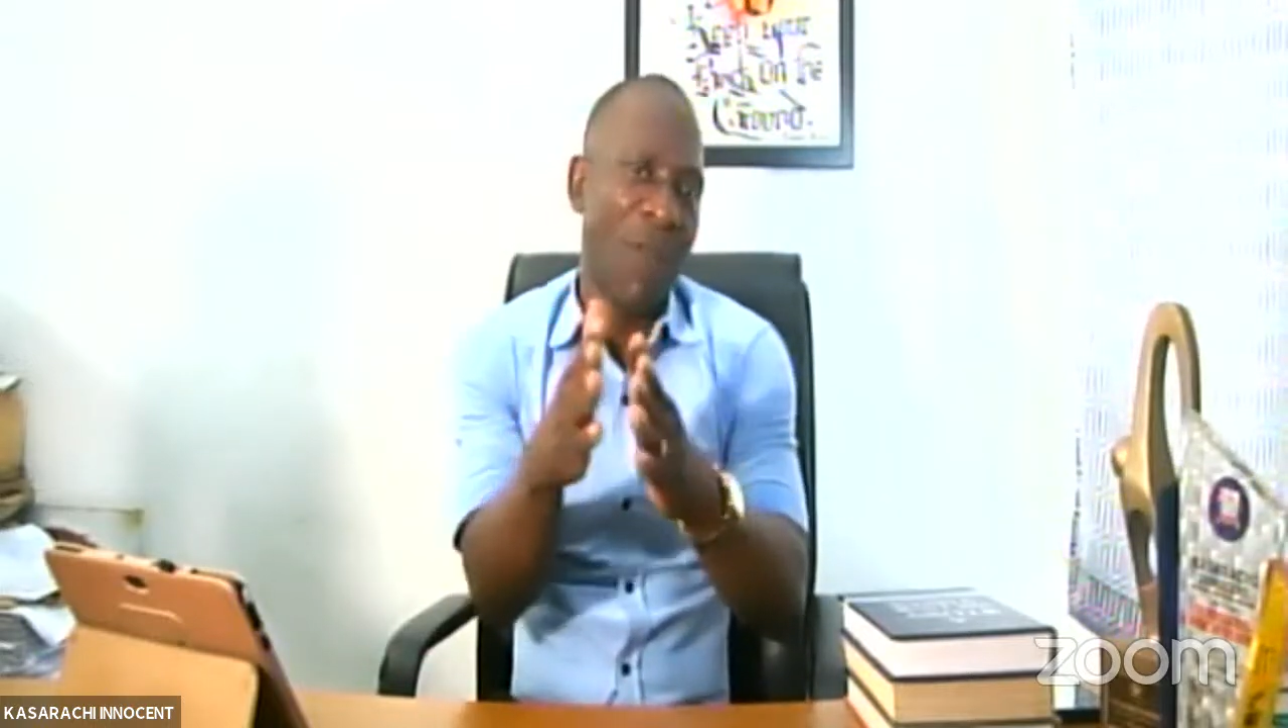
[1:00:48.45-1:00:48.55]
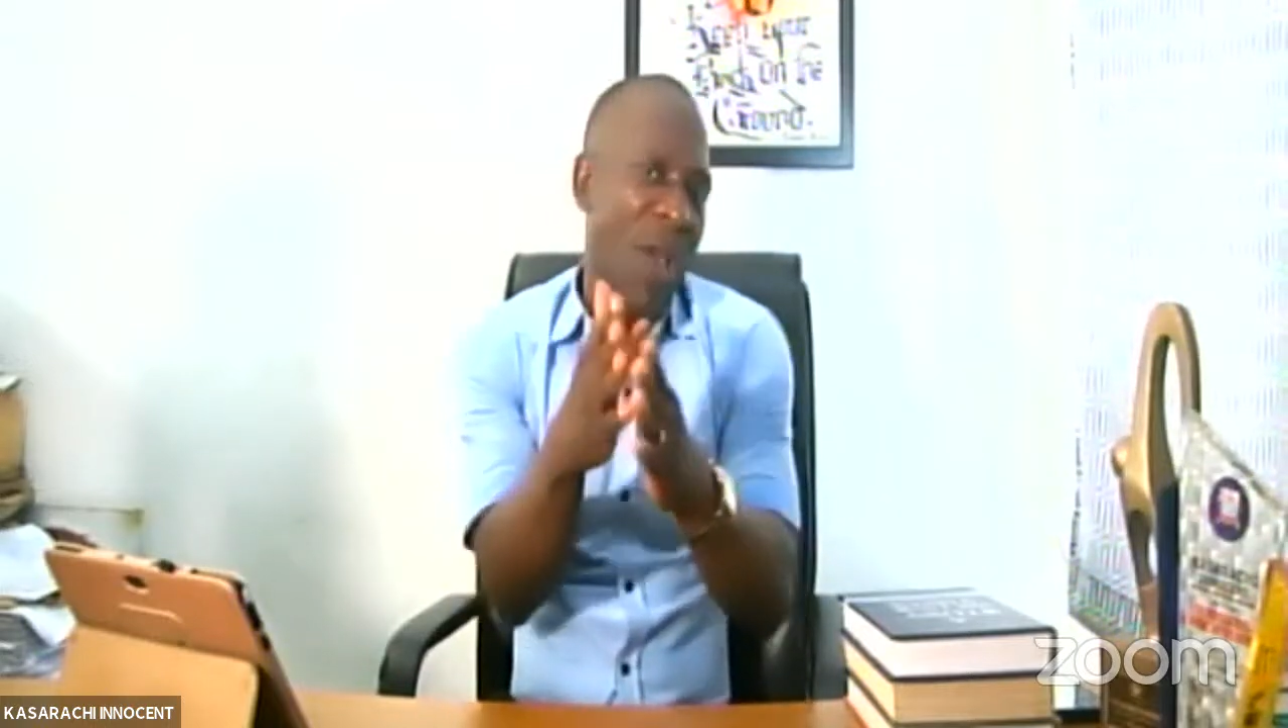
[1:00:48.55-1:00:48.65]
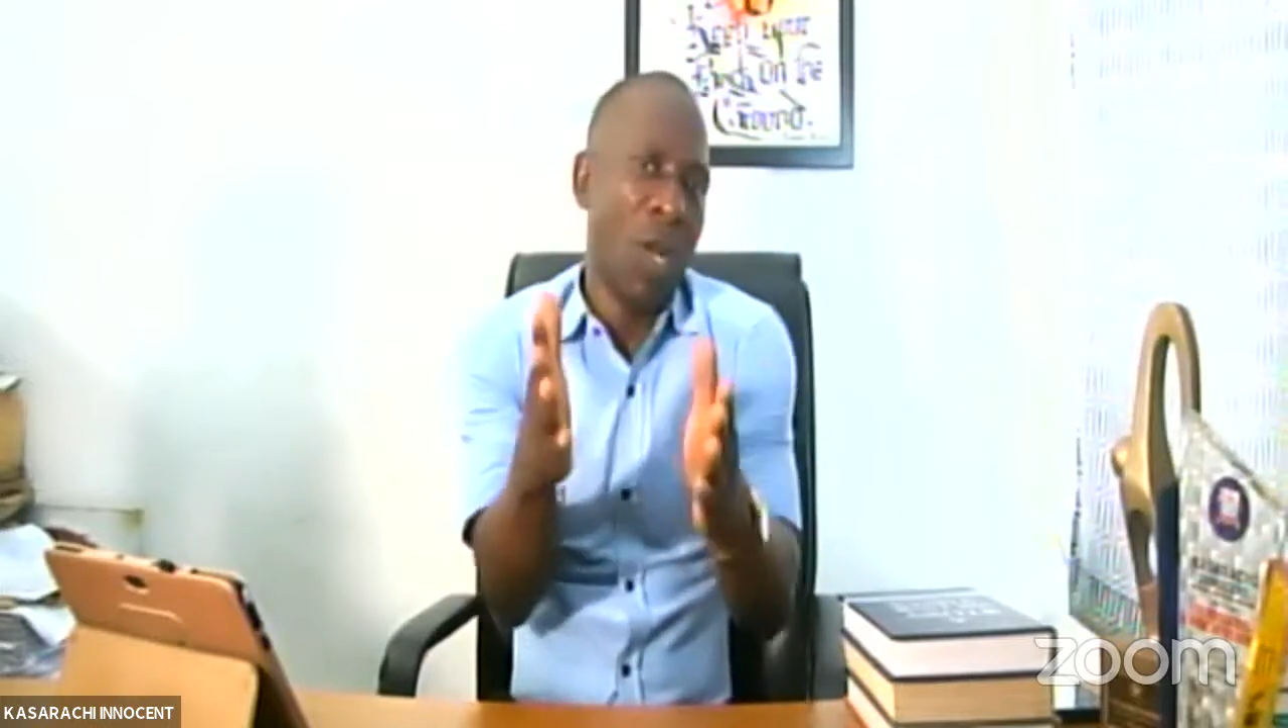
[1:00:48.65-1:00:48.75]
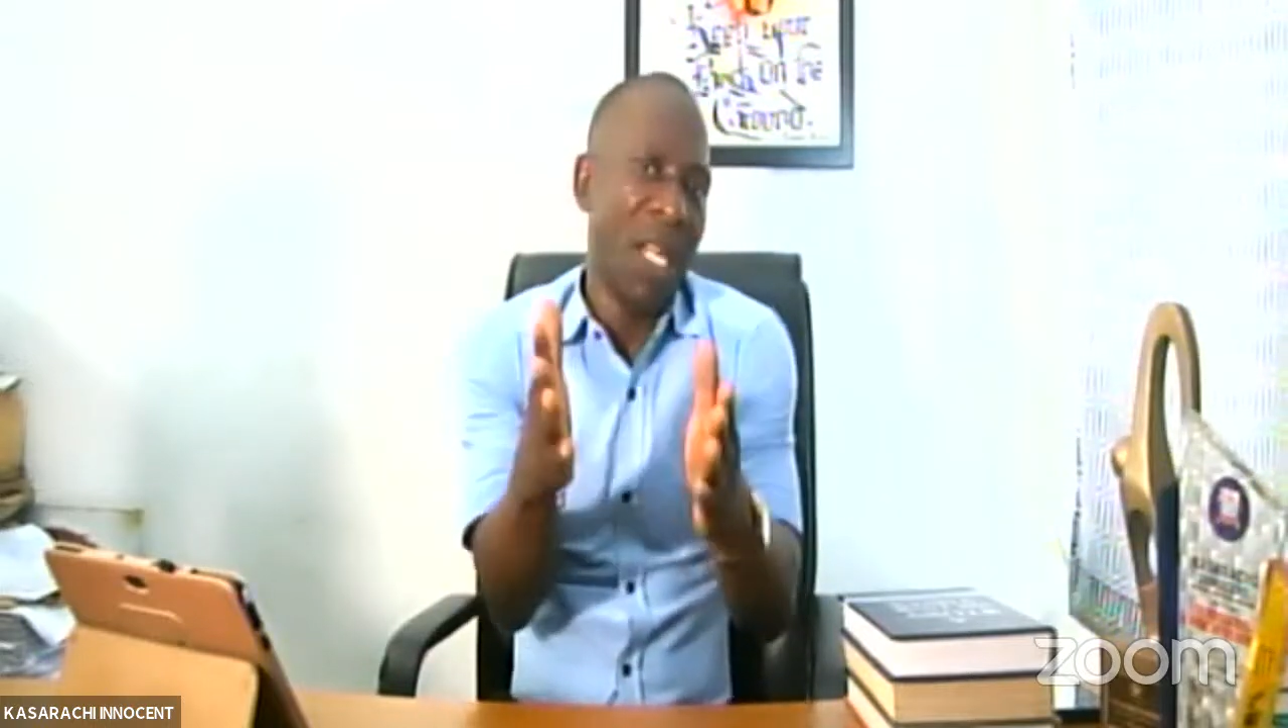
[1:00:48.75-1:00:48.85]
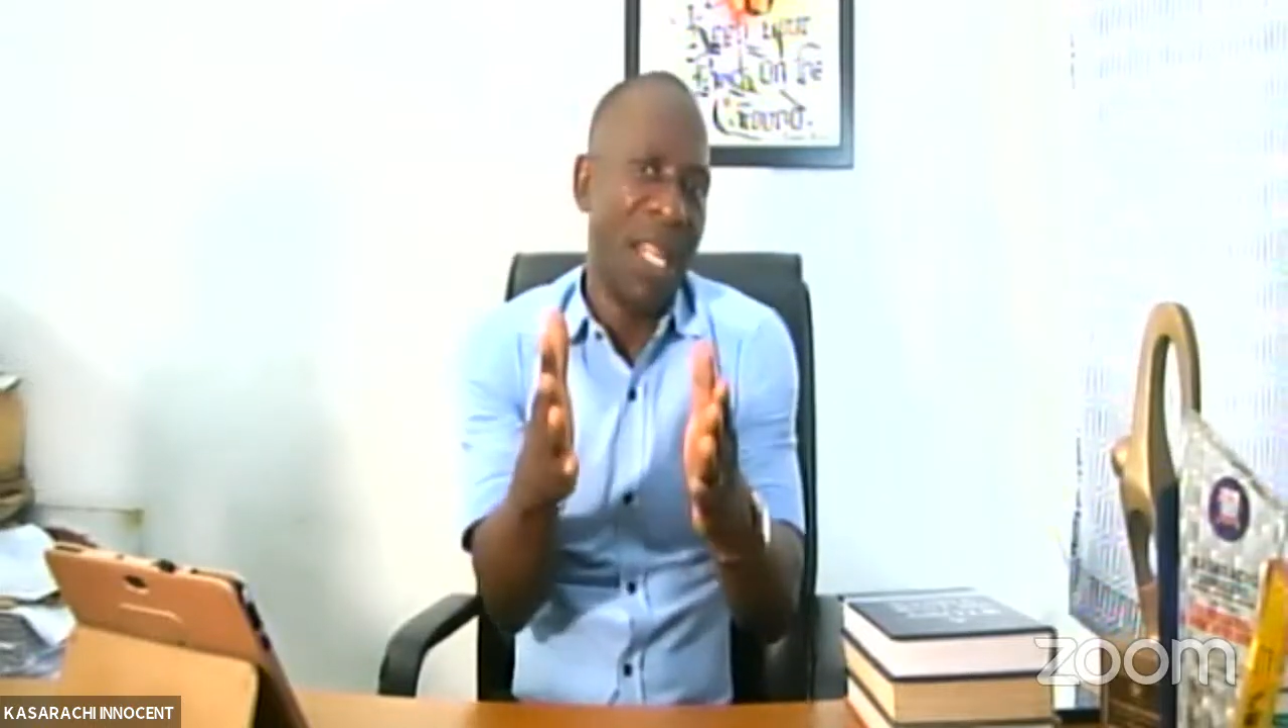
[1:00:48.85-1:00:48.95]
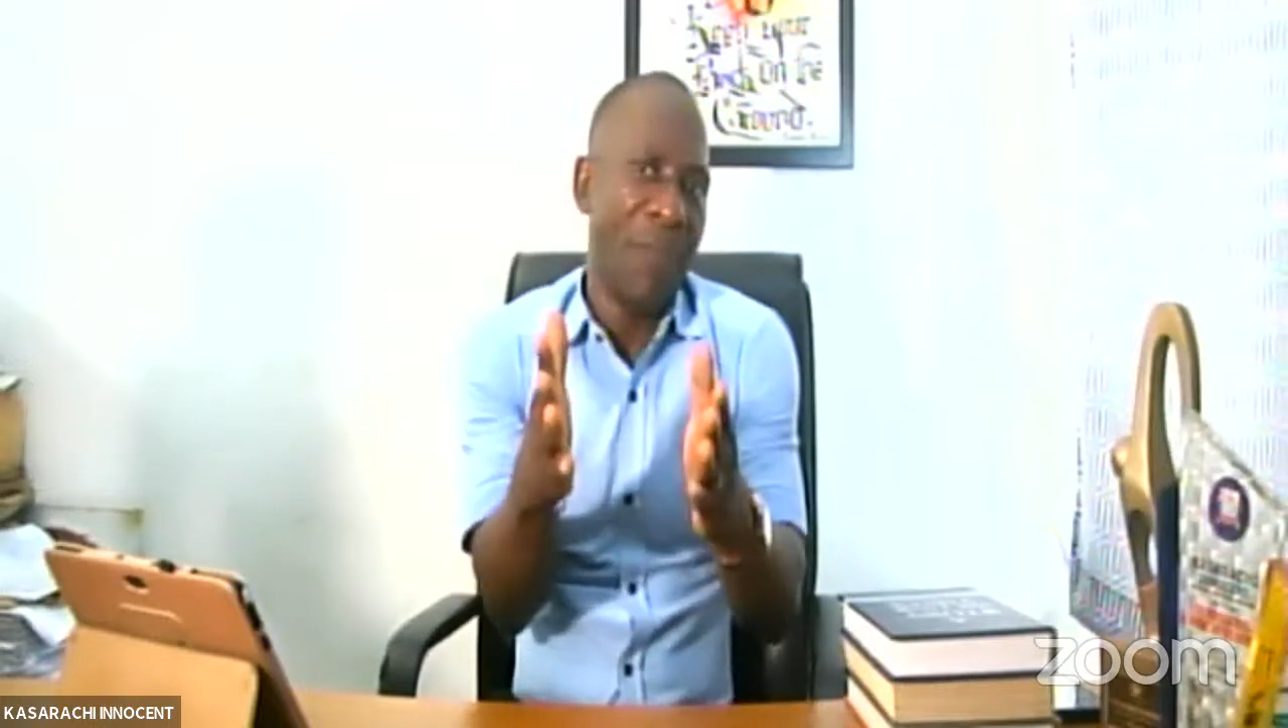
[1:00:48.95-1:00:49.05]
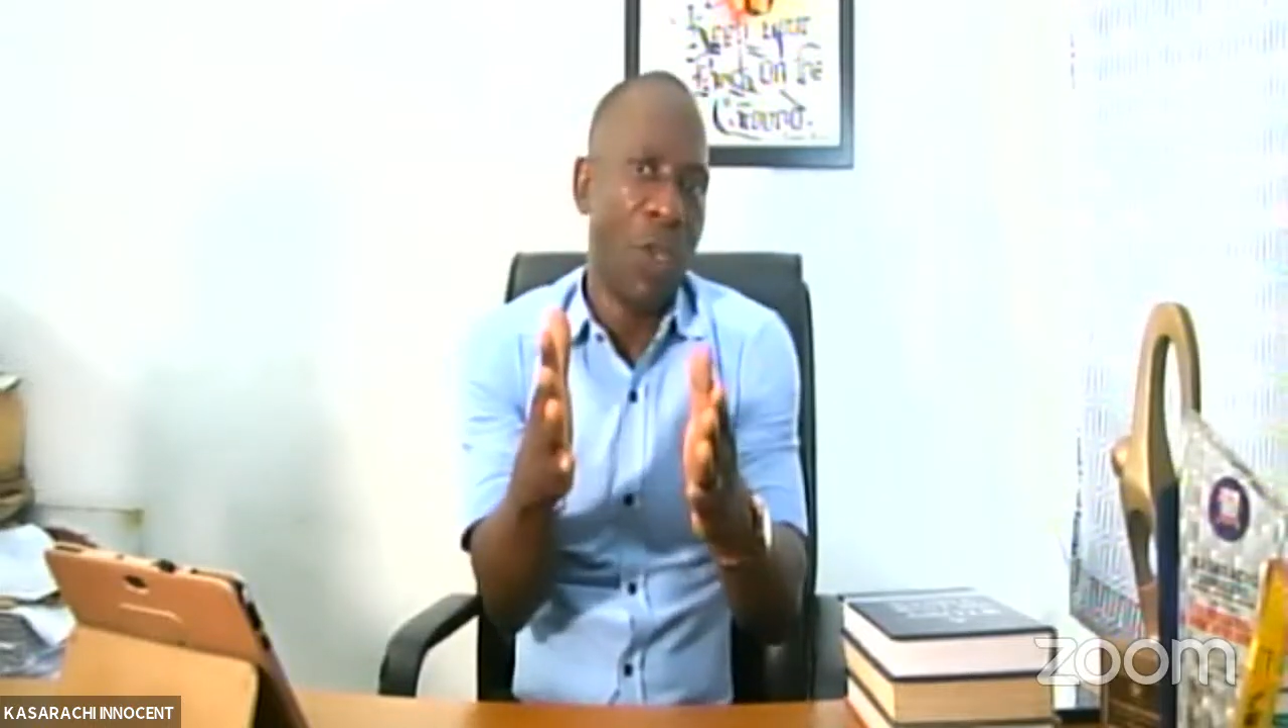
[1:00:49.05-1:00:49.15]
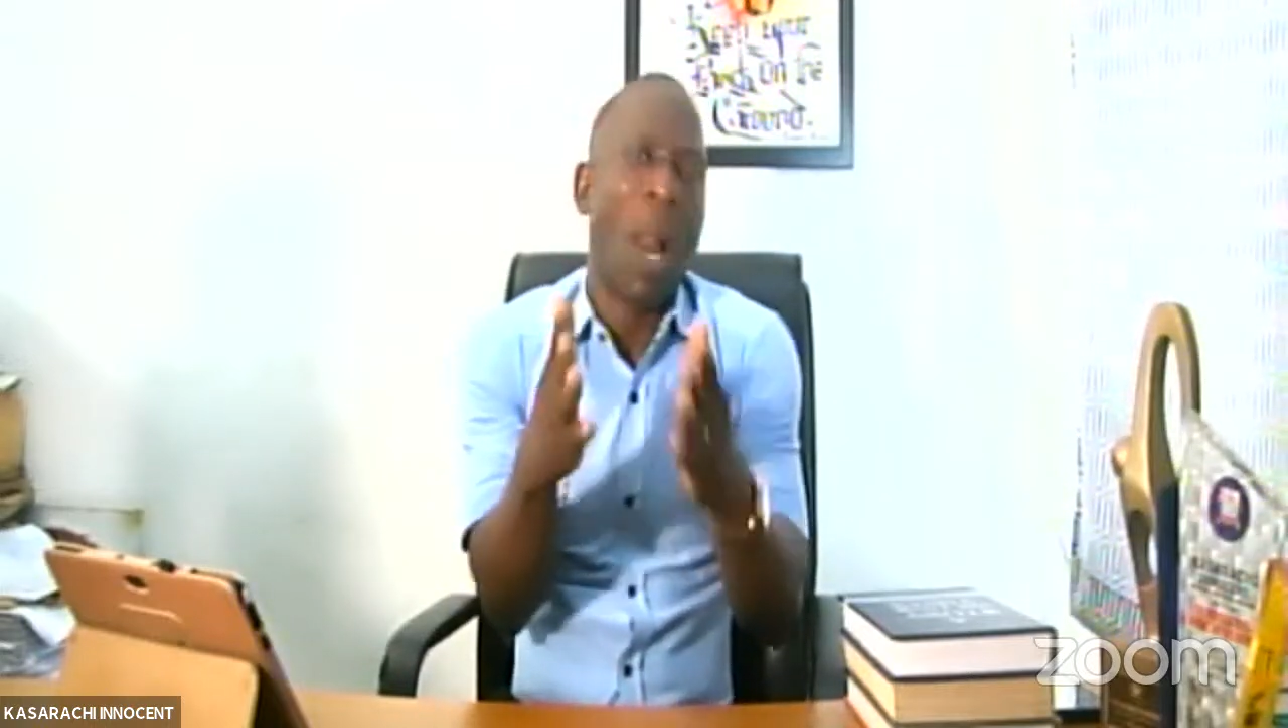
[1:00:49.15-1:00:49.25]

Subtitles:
we're all in the middle.